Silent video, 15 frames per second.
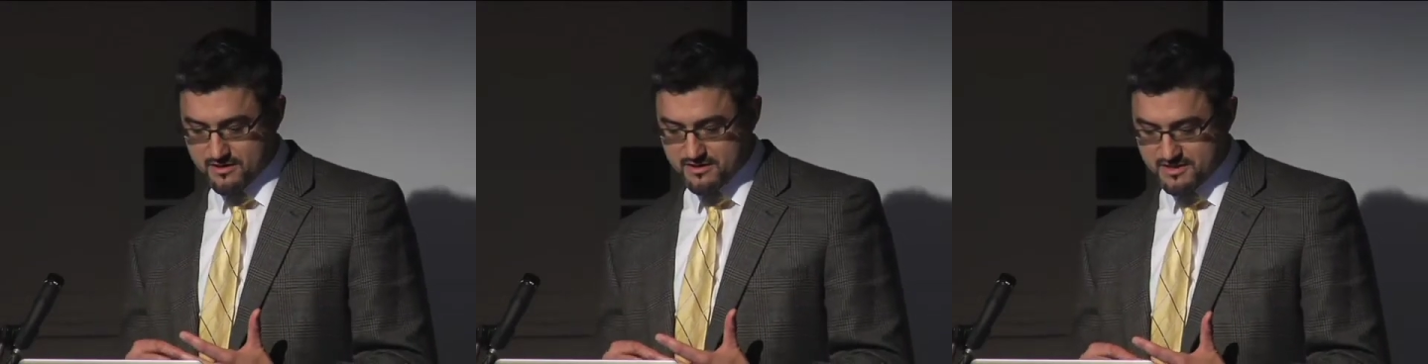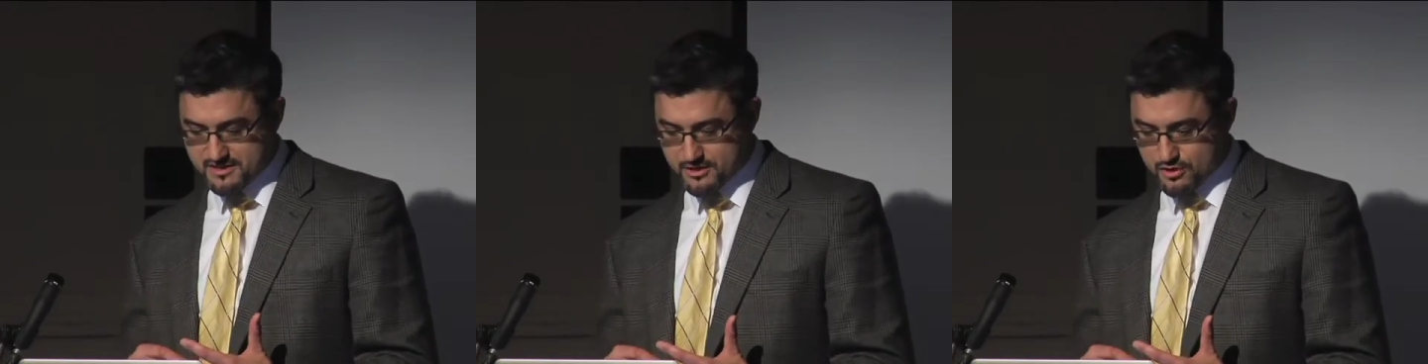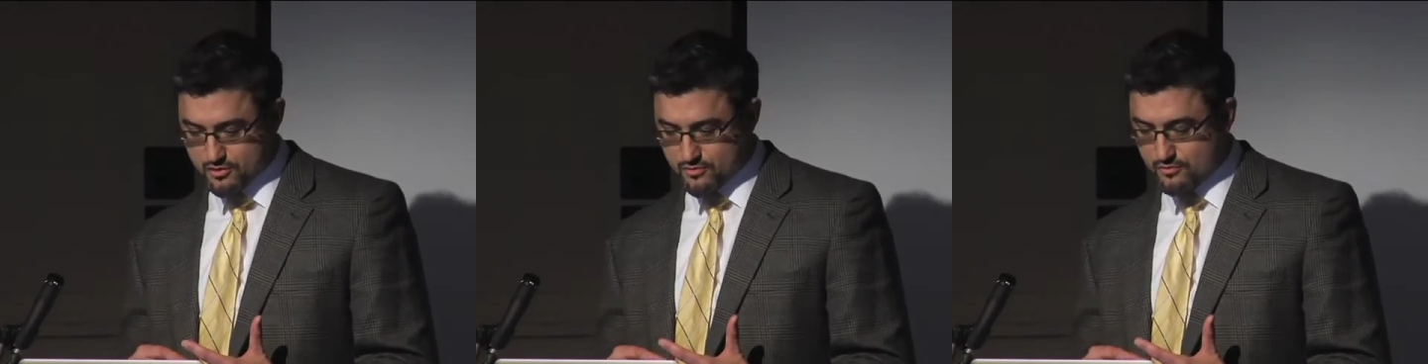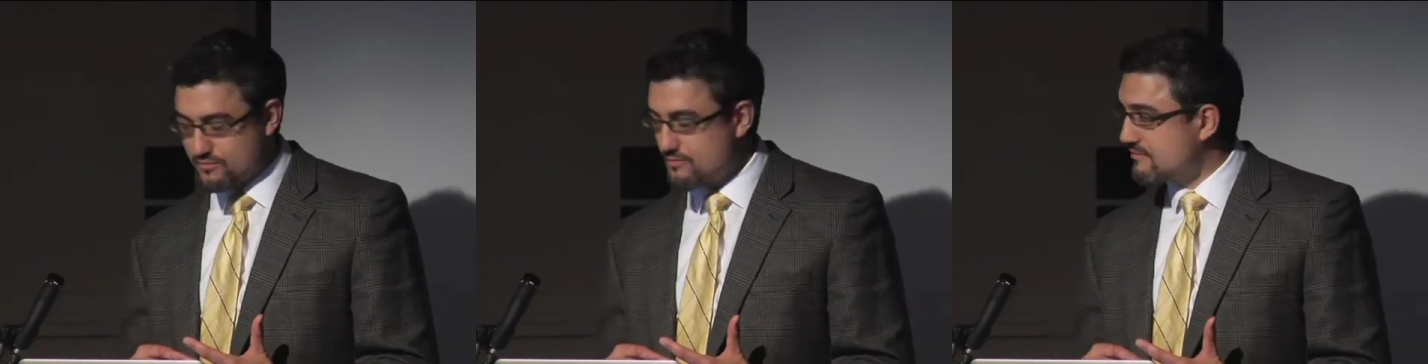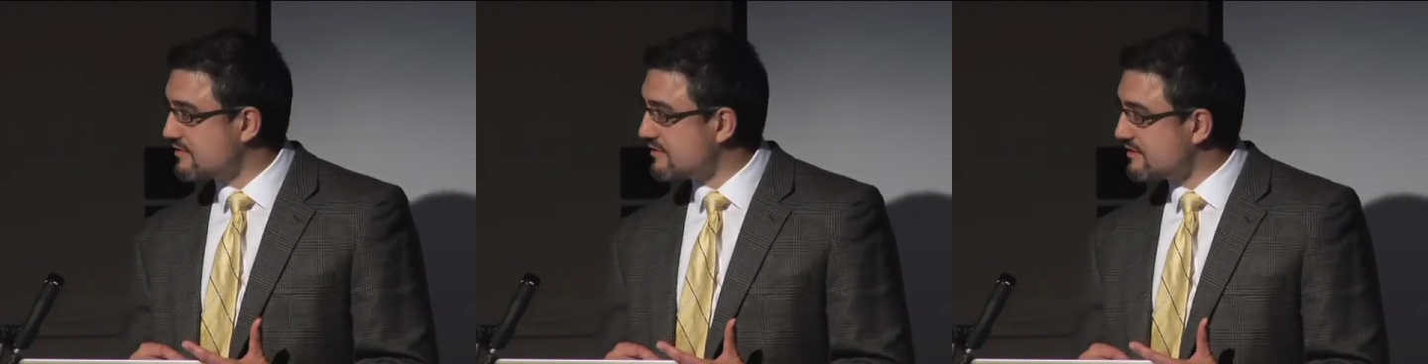So
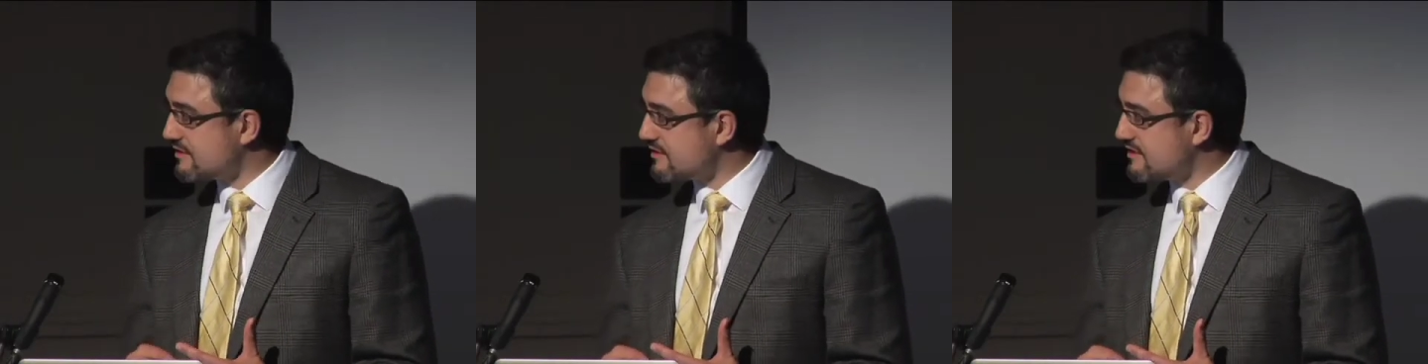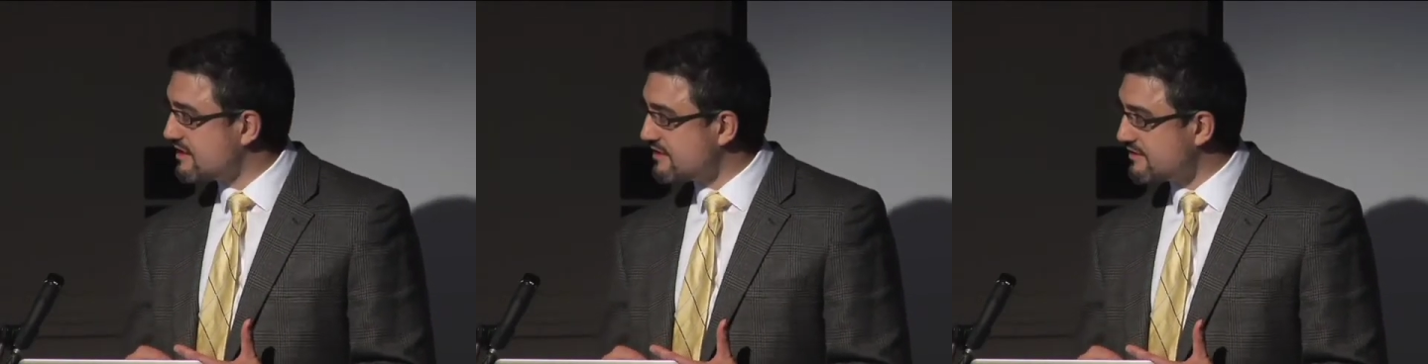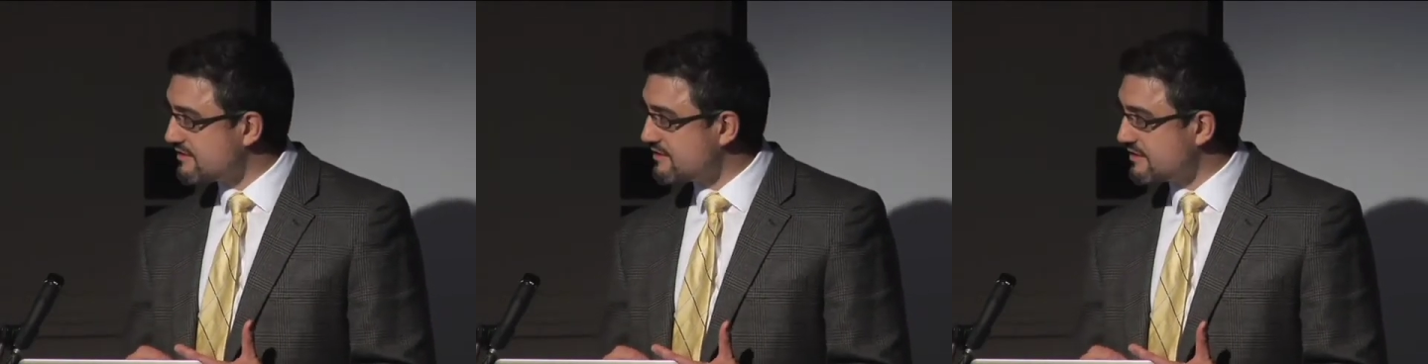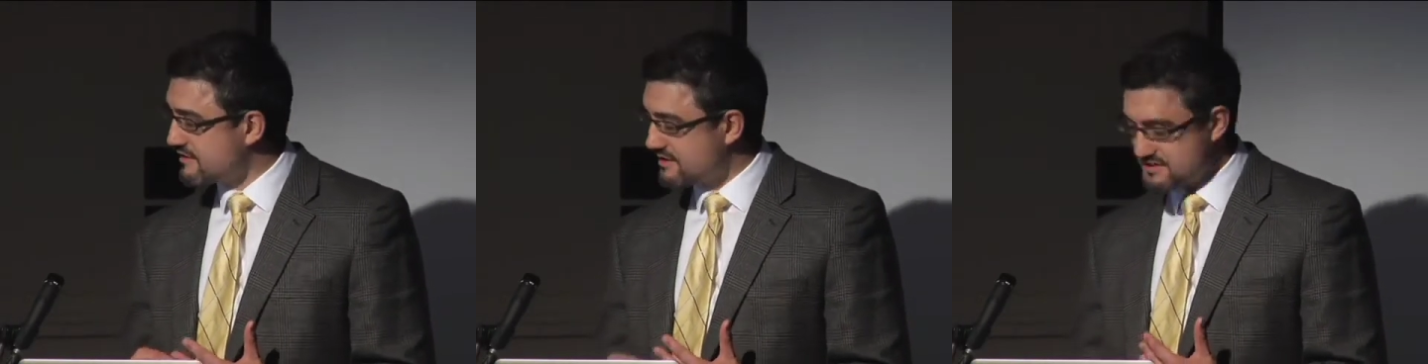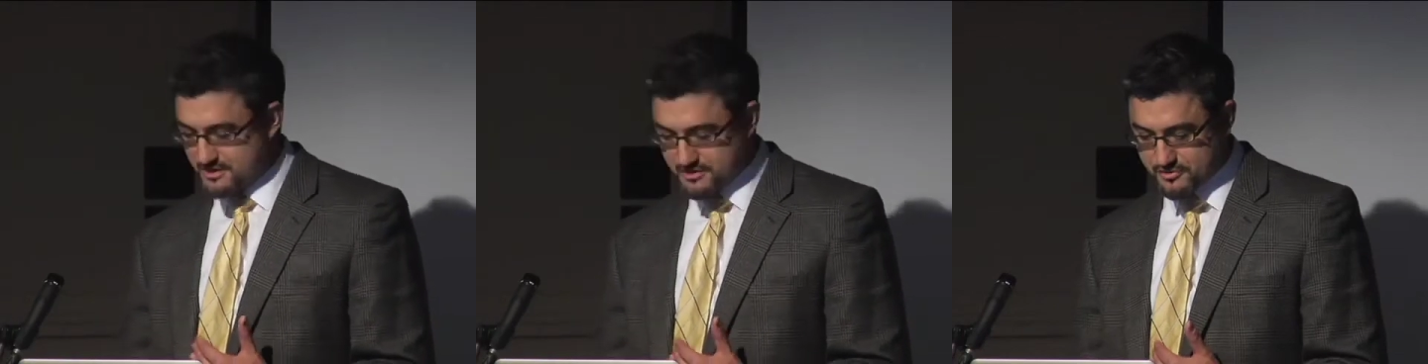the other thing
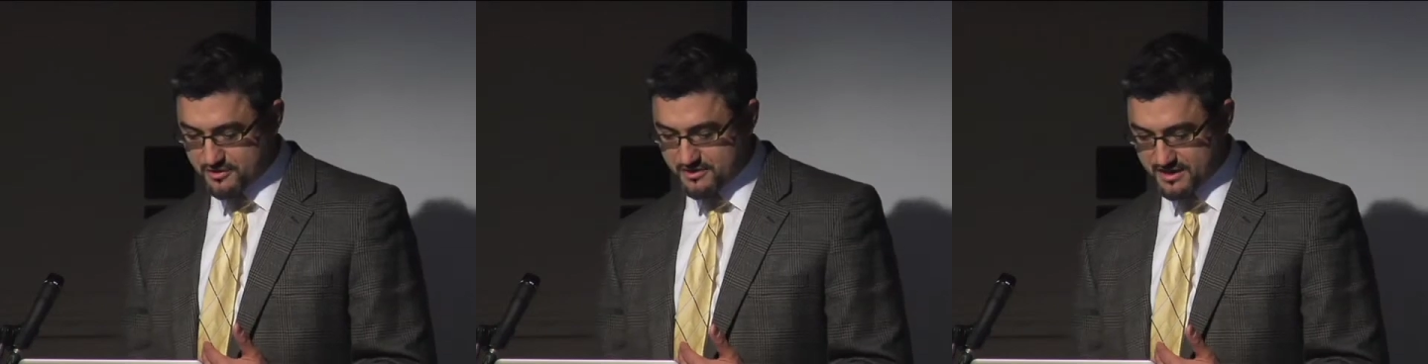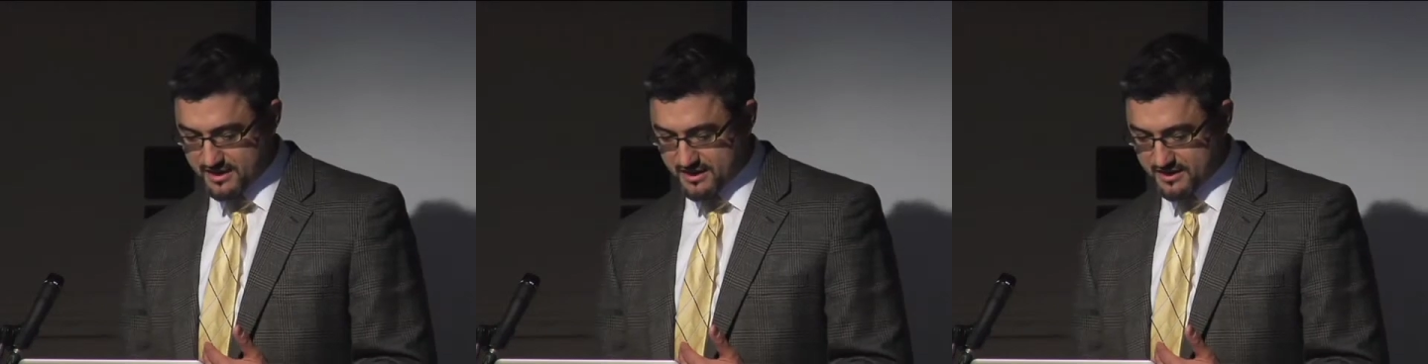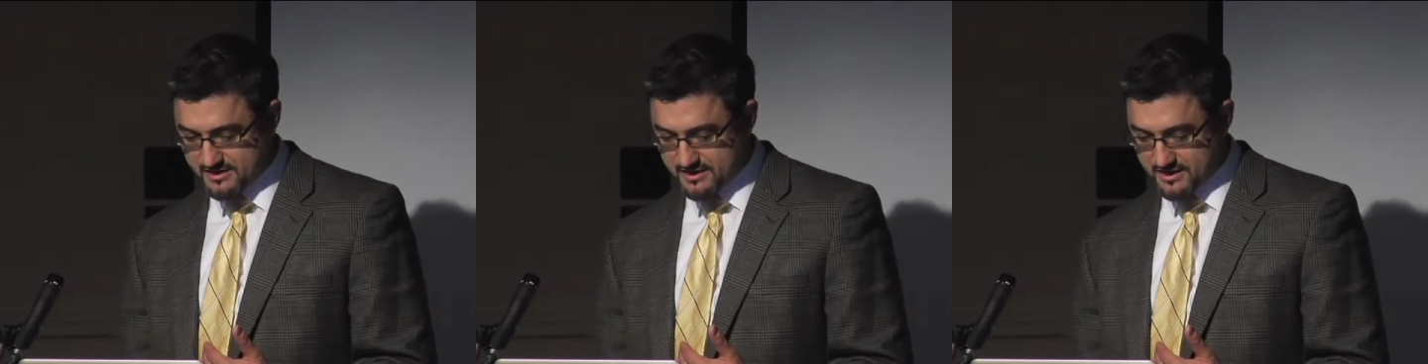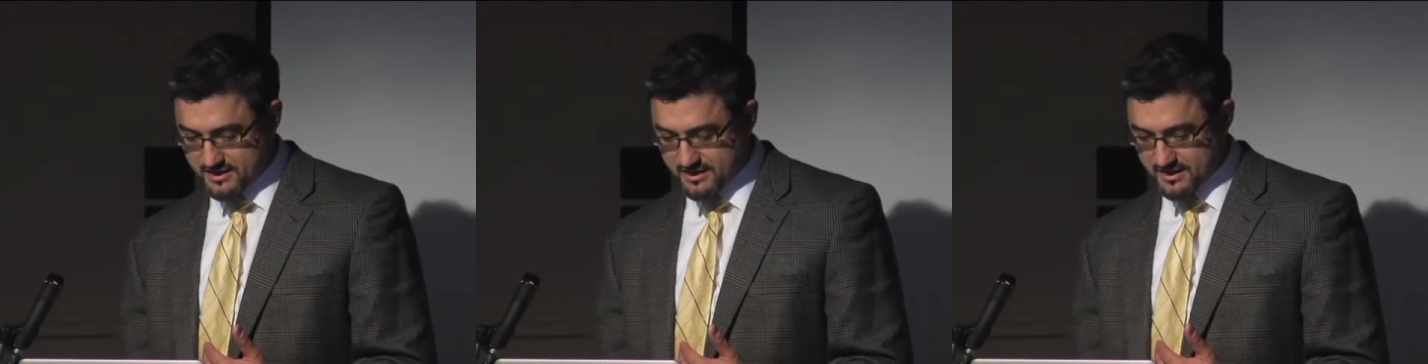that's interesting is,